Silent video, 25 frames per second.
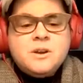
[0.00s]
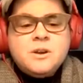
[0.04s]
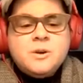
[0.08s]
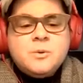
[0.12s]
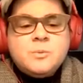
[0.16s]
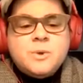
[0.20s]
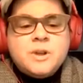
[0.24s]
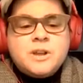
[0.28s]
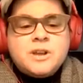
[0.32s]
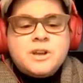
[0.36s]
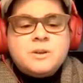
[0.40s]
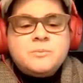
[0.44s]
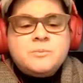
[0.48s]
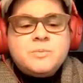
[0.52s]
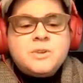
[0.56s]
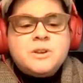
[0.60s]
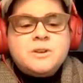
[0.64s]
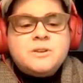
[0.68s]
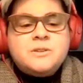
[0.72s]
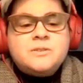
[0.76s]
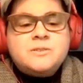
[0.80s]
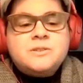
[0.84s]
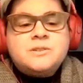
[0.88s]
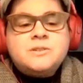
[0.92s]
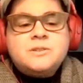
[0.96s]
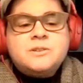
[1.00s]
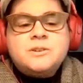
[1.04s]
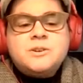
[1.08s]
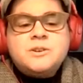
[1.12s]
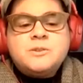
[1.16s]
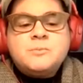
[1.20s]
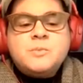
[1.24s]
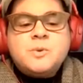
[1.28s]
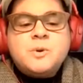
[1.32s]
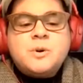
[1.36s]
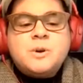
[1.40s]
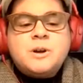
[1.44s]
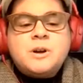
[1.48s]
We come here to
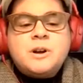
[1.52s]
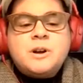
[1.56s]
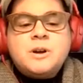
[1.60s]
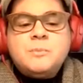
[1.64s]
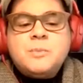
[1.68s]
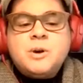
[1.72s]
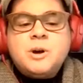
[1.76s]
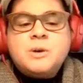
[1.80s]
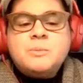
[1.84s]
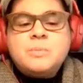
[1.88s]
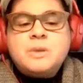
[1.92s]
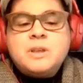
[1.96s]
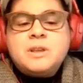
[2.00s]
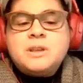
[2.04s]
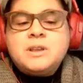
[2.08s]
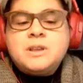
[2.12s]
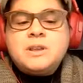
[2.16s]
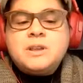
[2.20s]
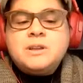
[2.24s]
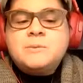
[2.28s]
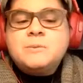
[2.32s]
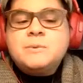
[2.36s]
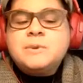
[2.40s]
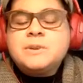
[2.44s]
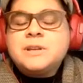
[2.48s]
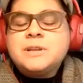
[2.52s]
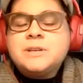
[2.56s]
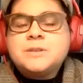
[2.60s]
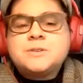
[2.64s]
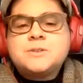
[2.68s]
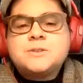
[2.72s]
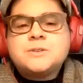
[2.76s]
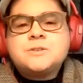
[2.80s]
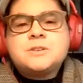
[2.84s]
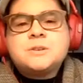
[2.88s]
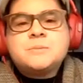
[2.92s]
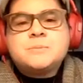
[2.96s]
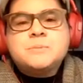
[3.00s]
learn more about being in
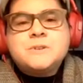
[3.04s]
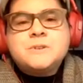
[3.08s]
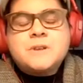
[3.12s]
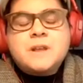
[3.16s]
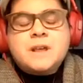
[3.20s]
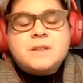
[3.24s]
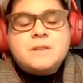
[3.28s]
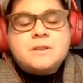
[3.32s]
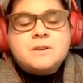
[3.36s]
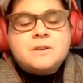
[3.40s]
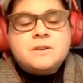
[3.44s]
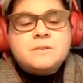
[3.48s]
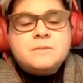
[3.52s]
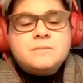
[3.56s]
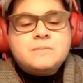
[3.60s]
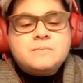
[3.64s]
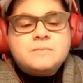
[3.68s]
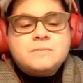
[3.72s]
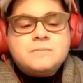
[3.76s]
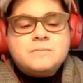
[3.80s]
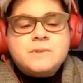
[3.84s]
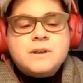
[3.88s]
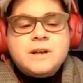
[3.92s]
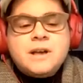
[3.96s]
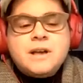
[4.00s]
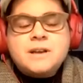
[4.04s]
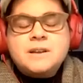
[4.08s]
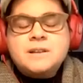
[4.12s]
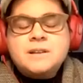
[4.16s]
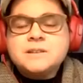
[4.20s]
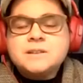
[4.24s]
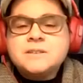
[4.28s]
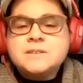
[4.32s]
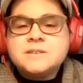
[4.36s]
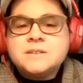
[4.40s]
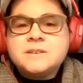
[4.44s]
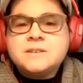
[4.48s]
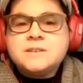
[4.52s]
relationship together, how to
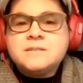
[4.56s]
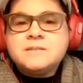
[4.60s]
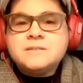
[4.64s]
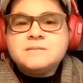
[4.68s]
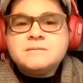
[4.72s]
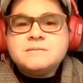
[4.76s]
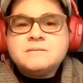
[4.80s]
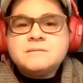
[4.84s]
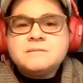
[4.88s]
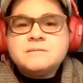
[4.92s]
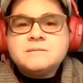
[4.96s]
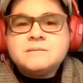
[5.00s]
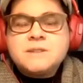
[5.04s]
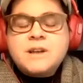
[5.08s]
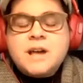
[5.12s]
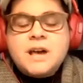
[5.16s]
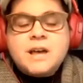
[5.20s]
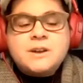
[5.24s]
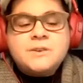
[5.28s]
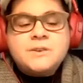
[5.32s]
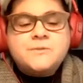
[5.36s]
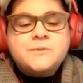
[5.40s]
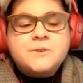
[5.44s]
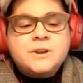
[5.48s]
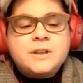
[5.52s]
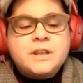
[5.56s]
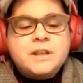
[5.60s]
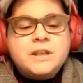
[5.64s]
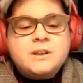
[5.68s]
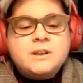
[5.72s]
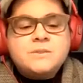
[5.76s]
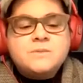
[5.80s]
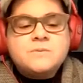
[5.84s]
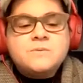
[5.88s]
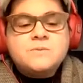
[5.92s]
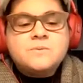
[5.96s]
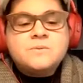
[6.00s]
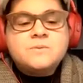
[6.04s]
listen, how to
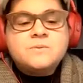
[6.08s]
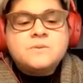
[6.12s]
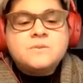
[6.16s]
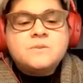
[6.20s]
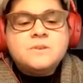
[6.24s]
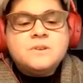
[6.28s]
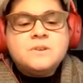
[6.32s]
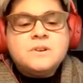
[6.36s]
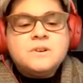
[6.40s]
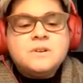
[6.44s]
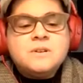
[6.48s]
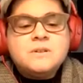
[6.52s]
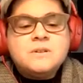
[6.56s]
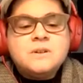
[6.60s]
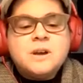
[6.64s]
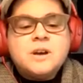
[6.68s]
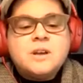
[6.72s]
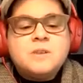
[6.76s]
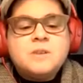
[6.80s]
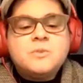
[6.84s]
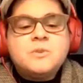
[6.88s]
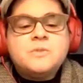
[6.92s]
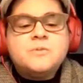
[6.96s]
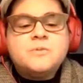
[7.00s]
forgive, how to be